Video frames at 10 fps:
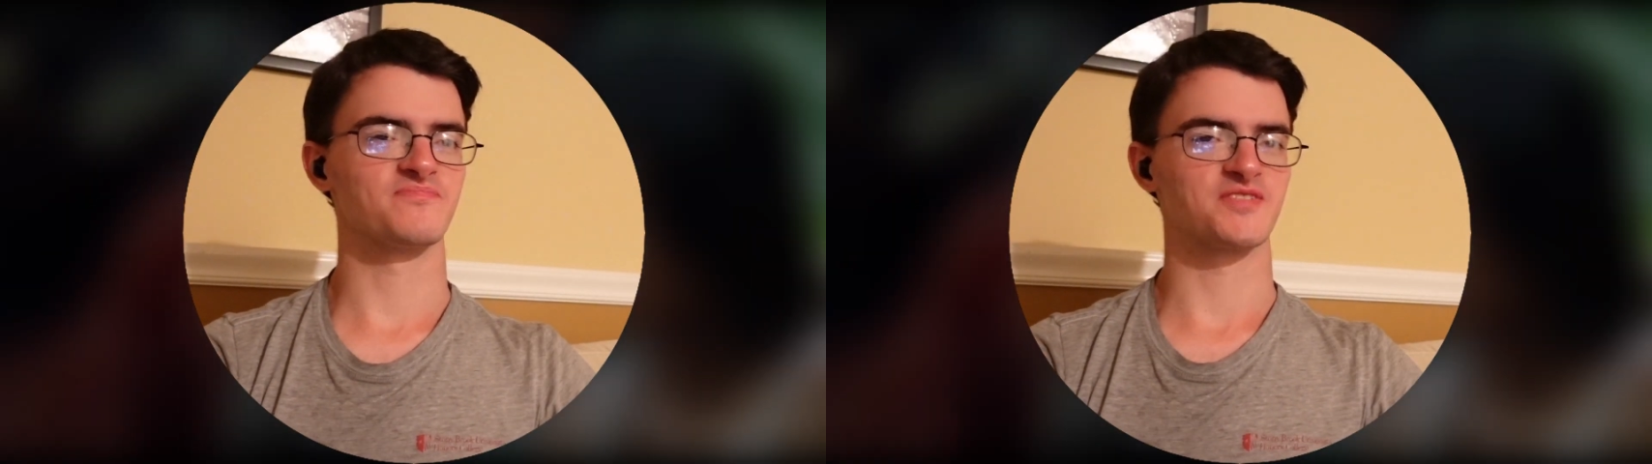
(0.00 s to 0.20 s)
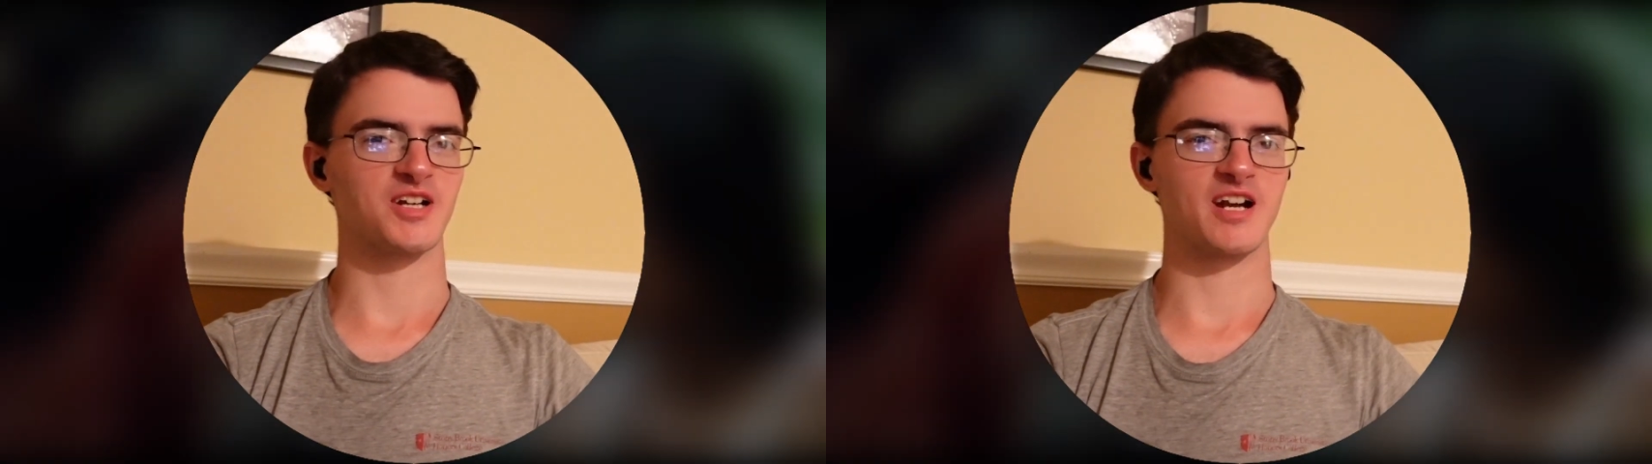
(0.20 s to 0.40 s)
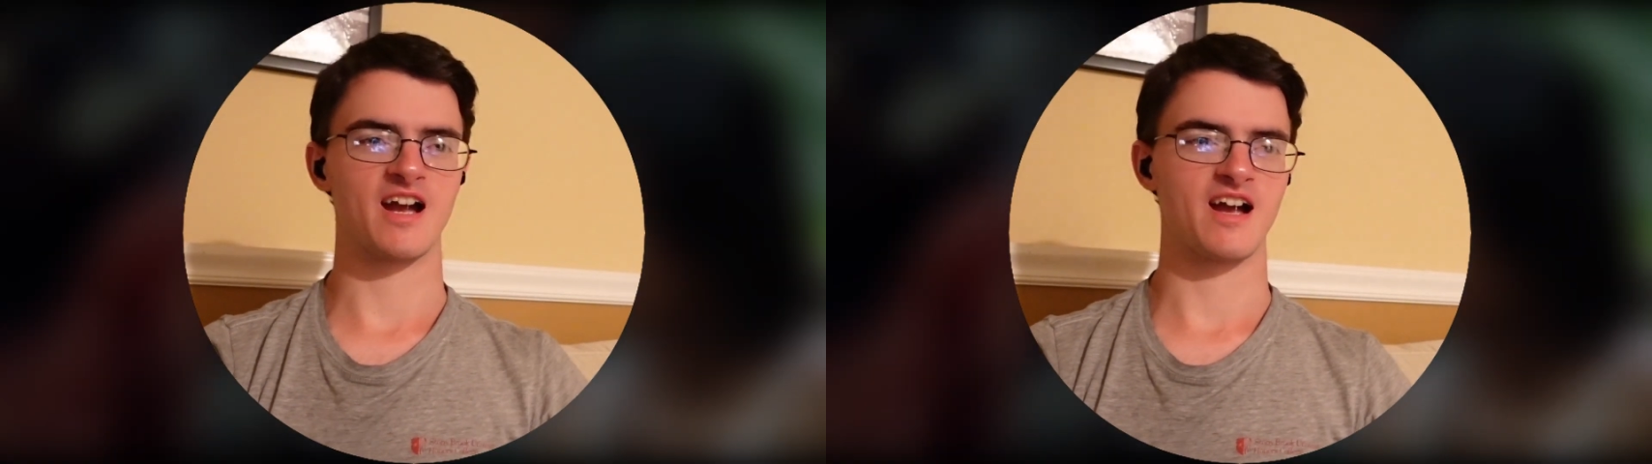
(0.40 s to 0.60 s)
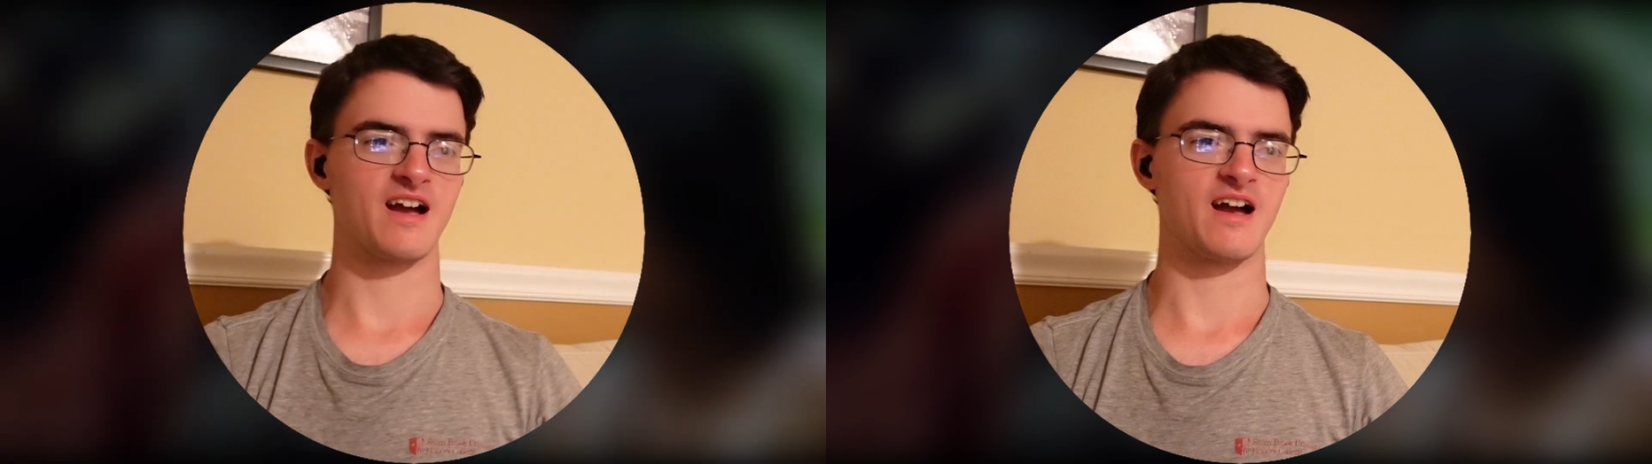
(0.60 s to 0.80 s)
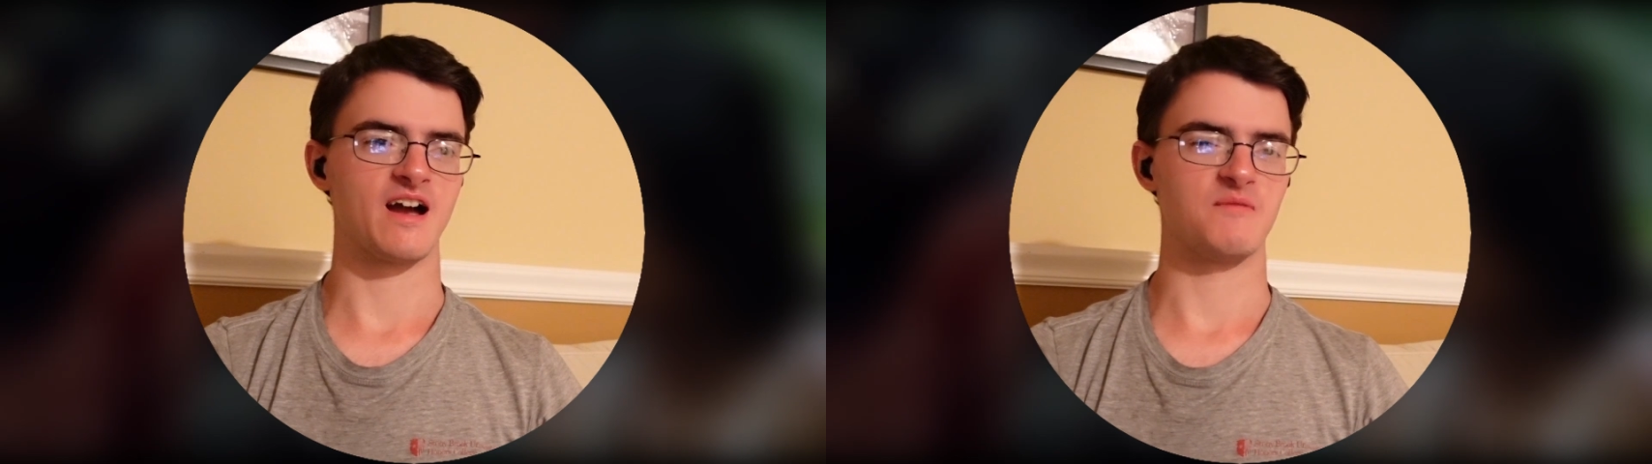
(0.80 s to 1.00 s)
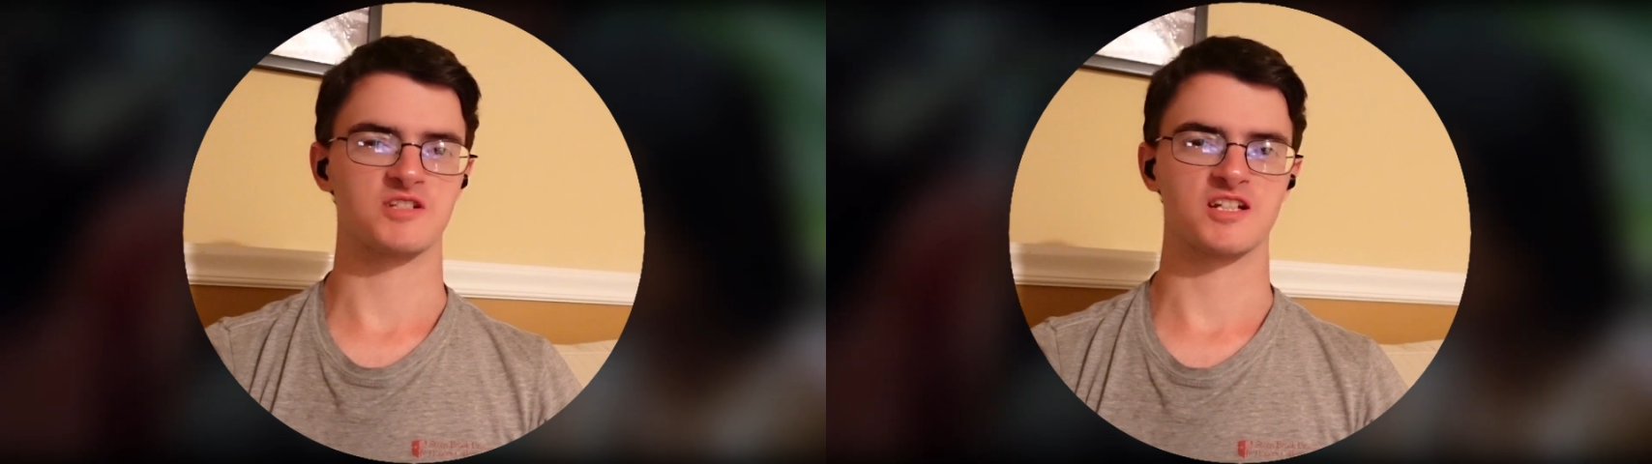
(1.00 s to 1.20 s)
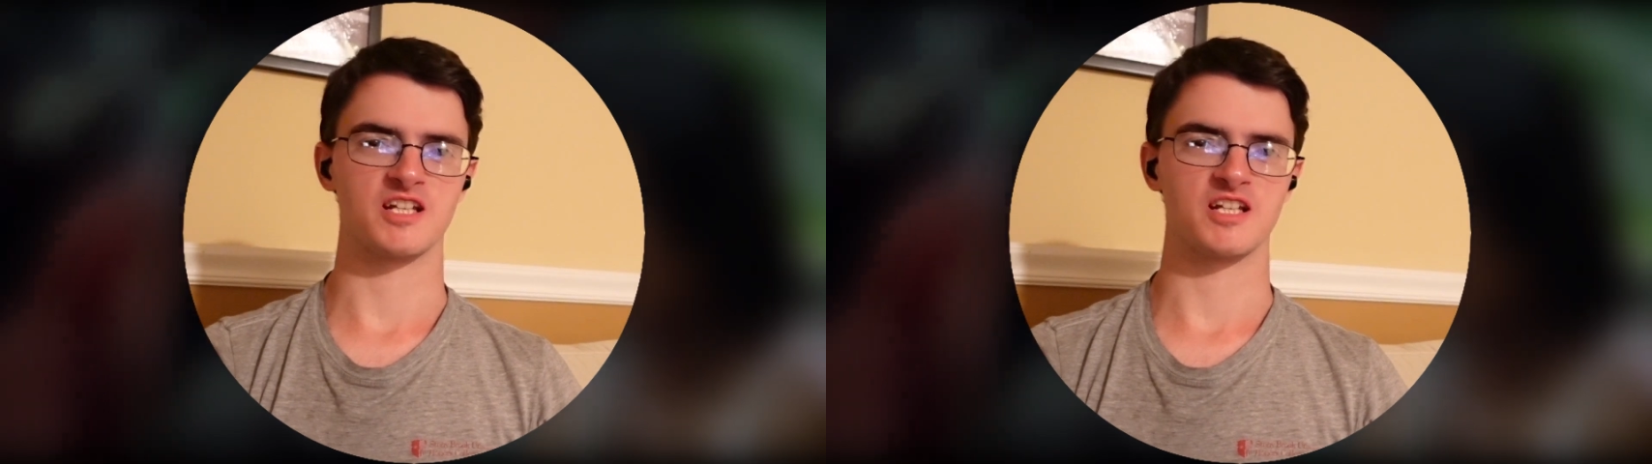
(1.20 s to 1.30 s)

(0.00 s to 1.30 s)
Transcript: Sorry, I'm just gonna